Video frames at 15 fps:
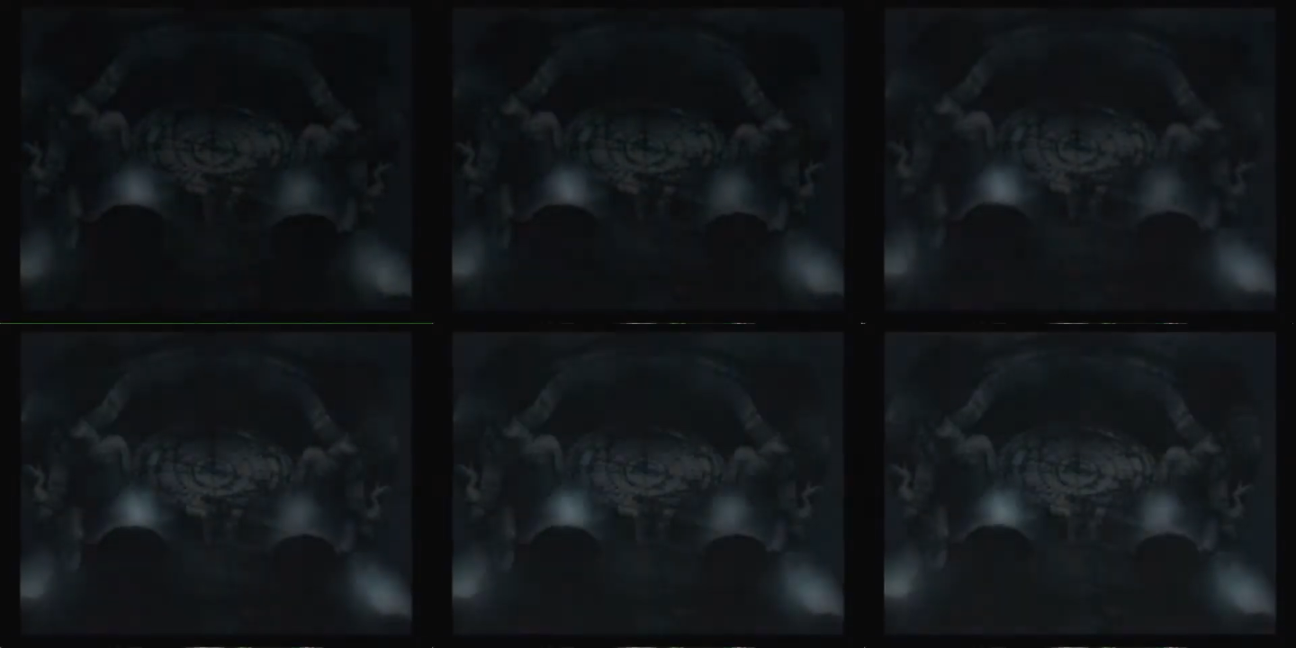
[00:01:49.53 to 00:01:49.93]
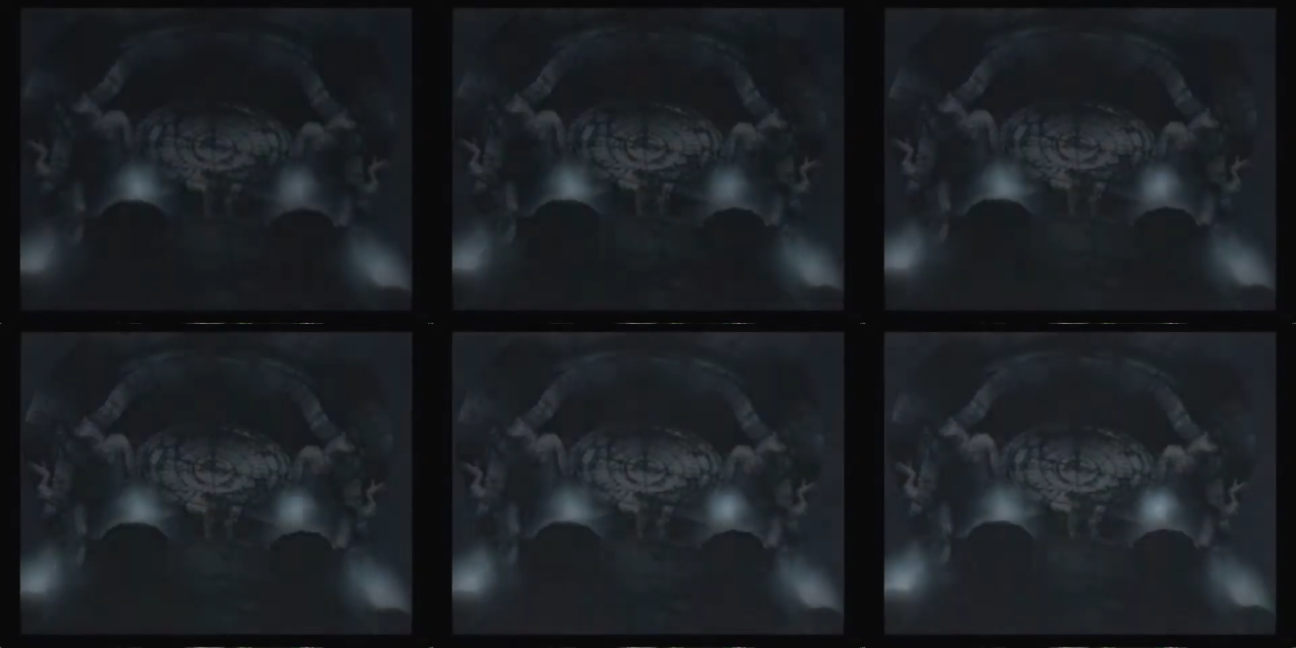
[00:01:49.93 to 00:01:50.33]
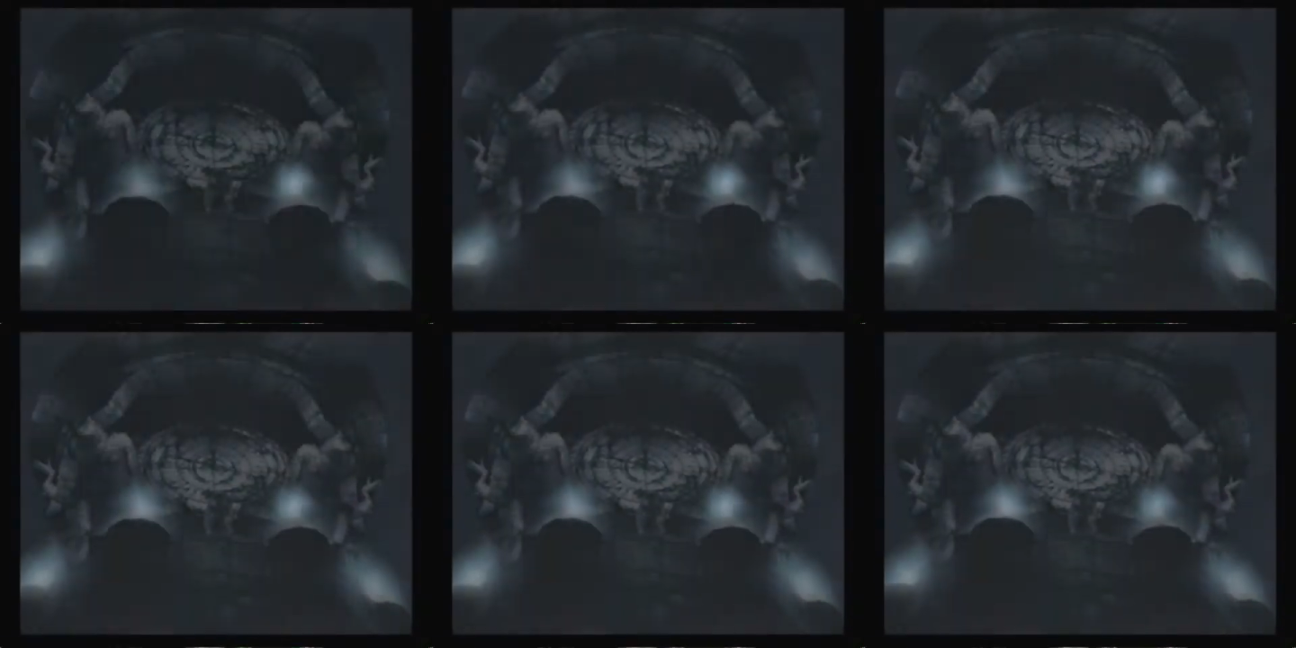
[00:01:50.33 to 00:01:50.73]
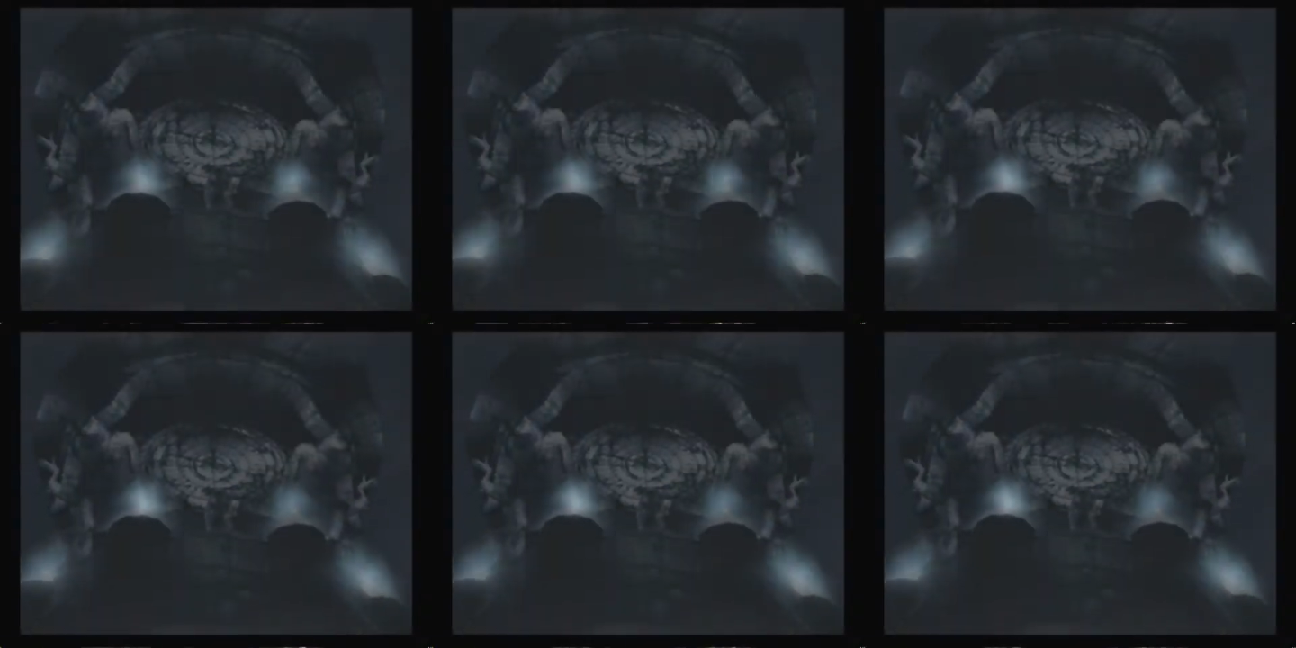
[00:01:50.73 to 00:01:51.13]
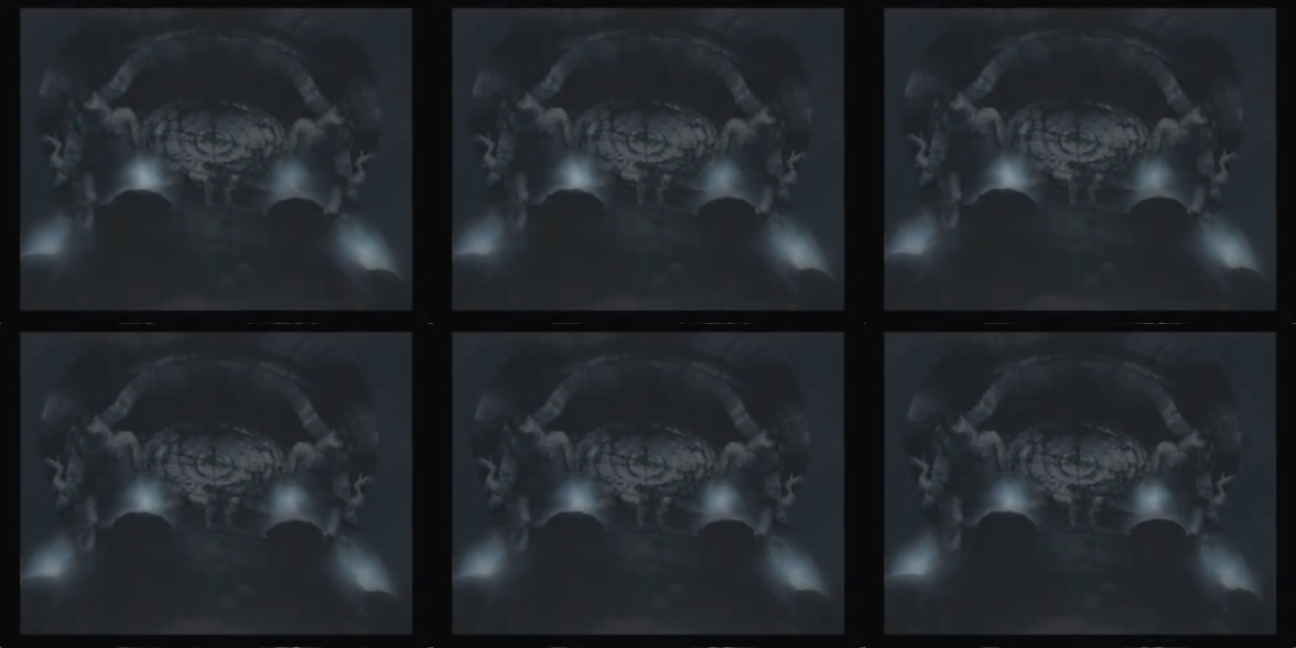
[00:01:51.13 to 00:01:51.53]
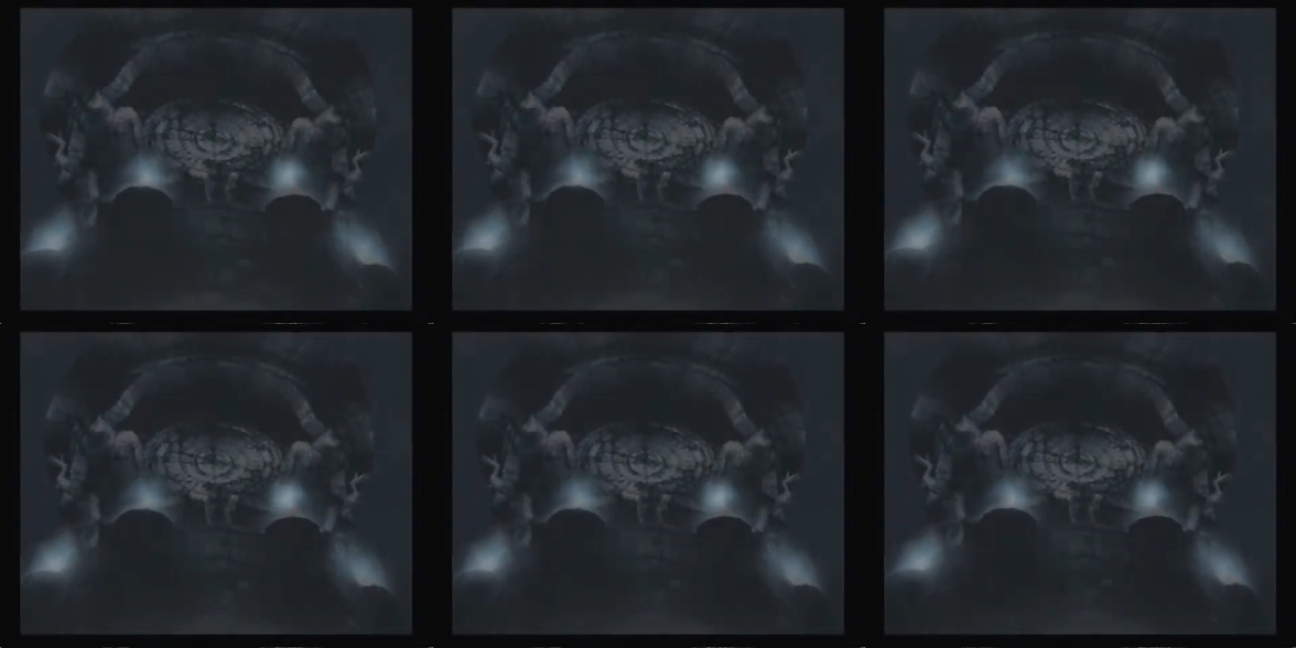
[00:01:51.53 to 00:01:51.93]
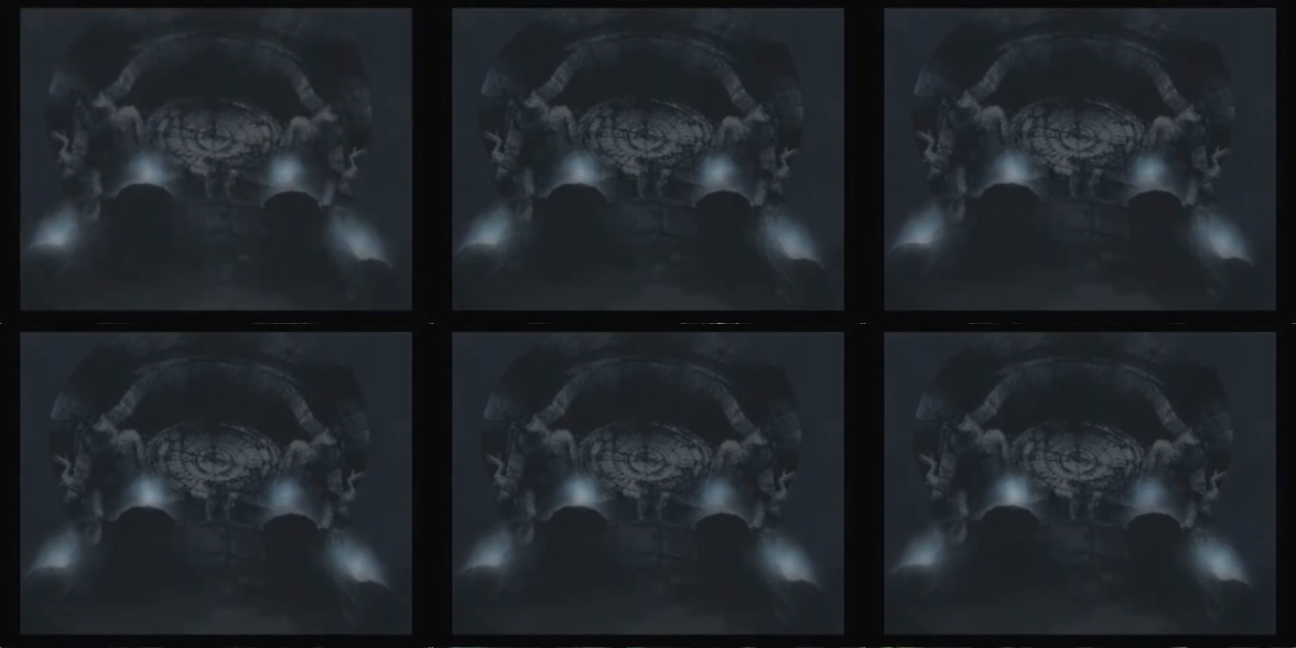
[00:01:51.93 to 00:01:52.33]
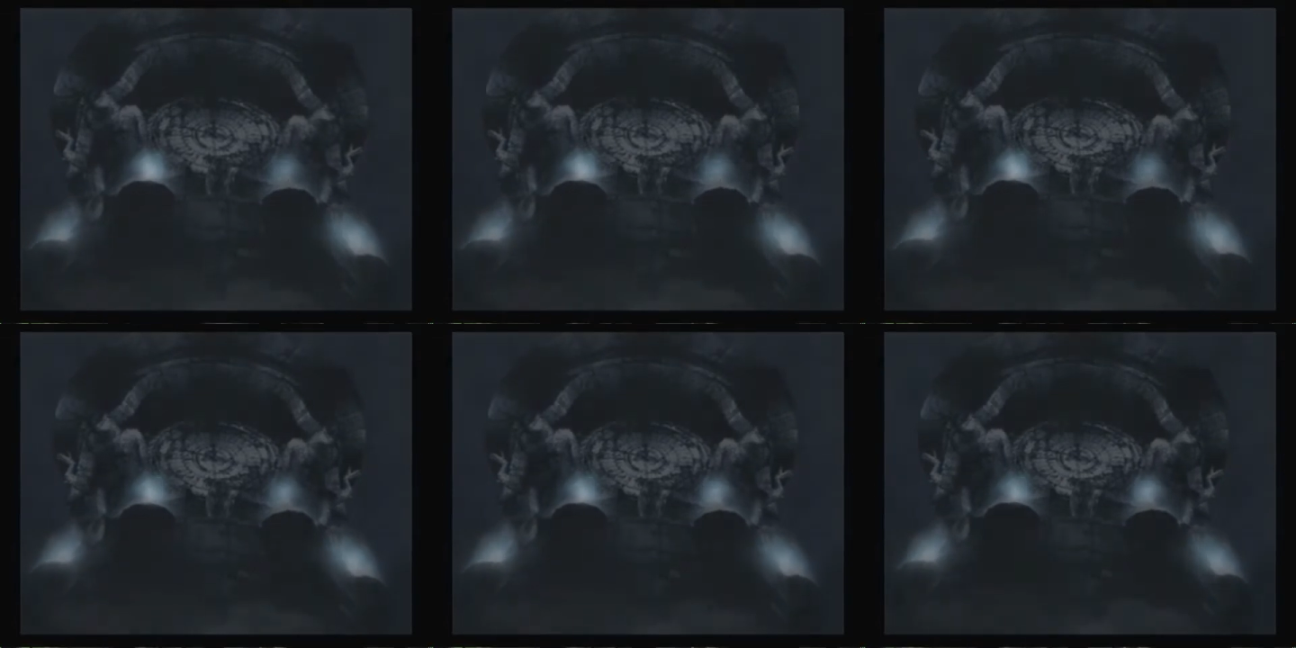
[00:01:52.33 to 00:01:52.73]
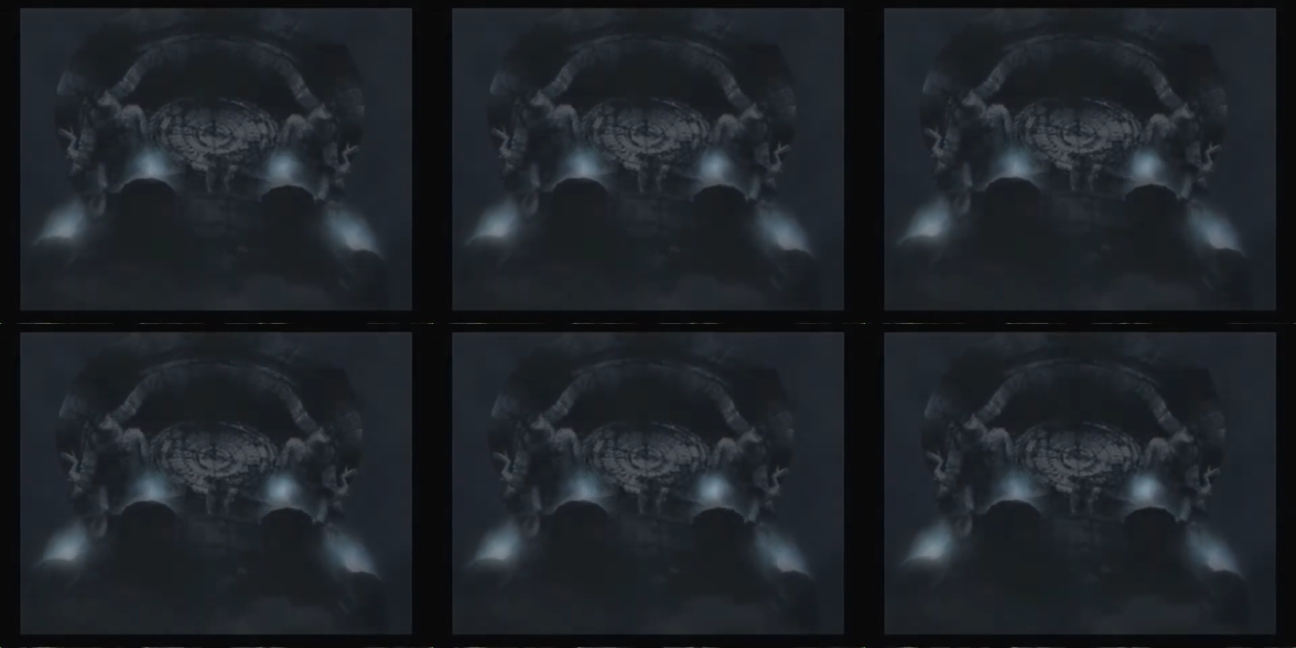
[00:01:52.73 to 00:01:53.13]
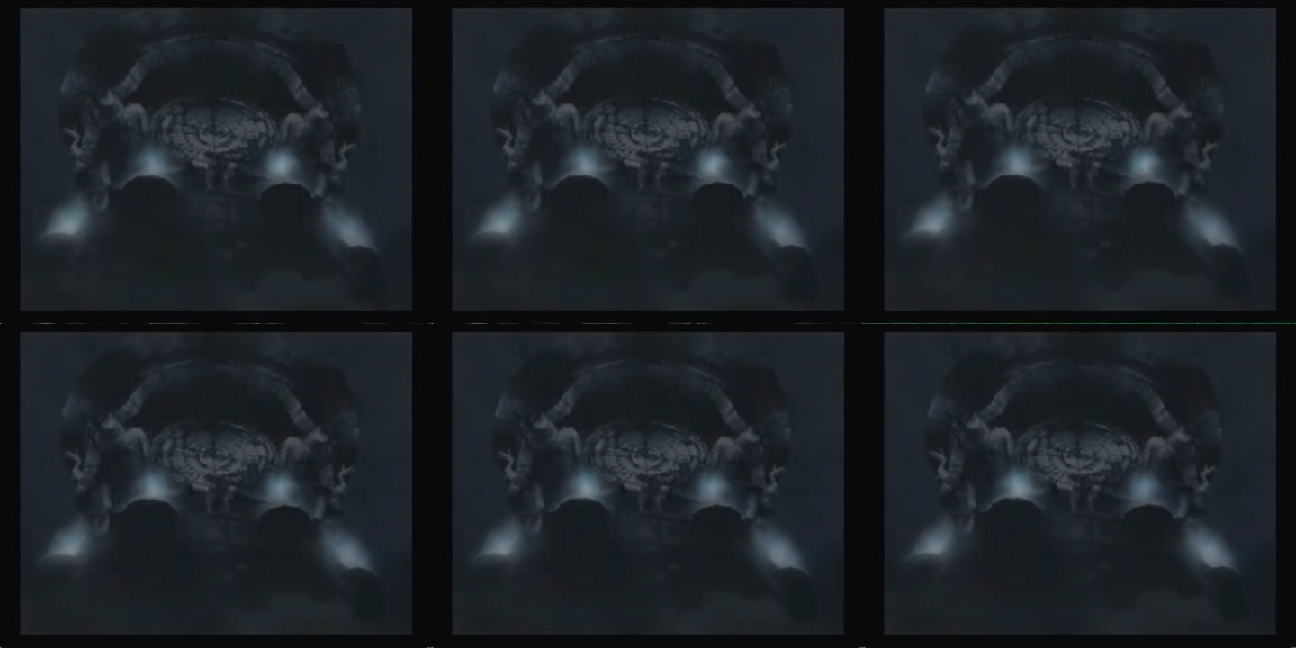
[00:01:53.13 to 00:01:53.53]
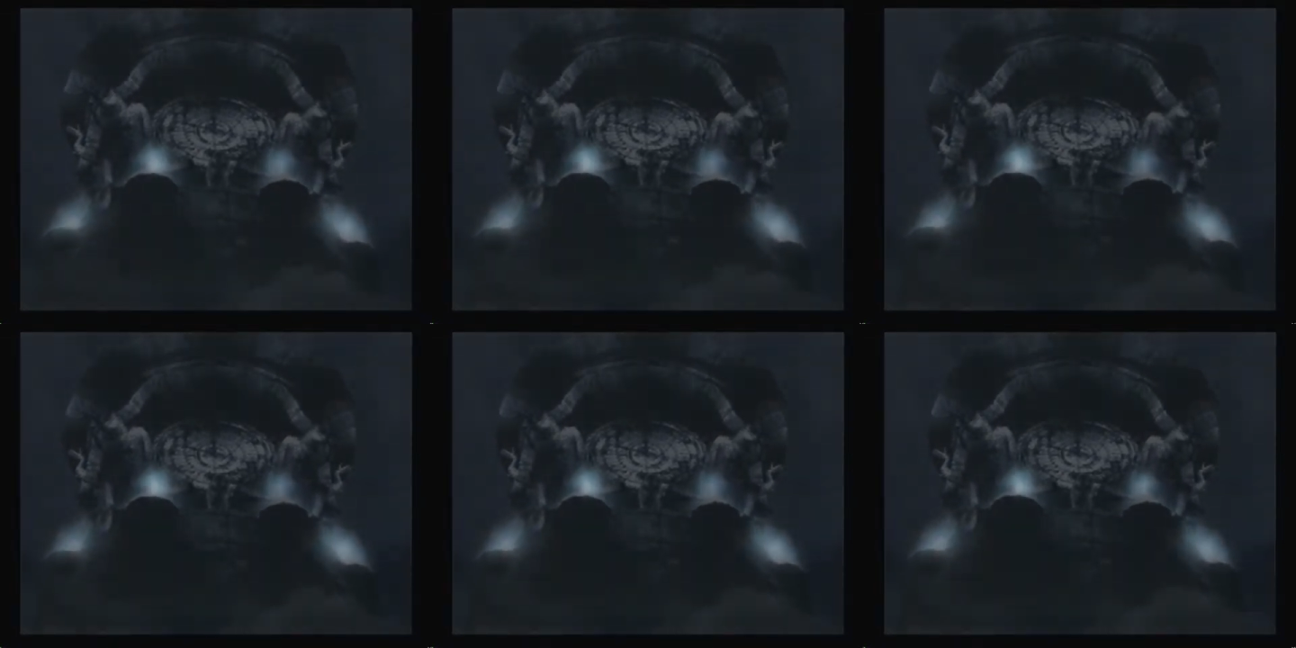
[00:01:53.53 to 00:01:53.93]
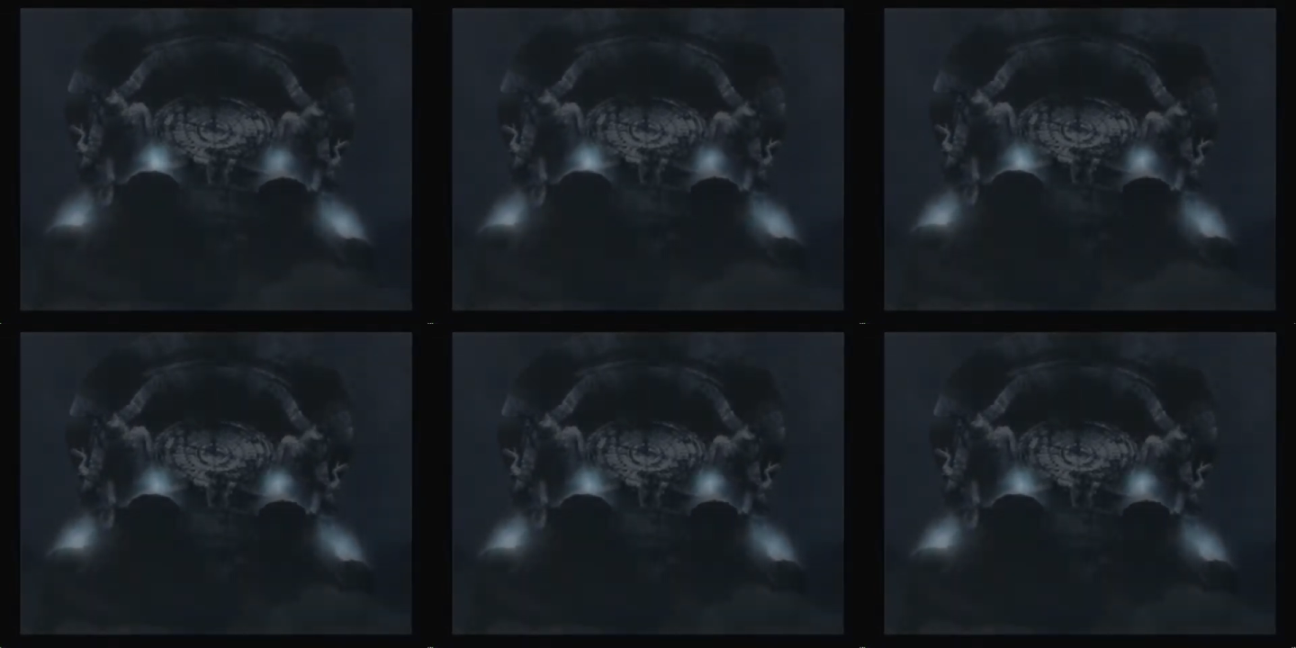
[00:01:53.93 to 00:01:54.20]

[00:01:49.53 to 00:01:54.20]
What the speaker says: [unreadable: no face in view]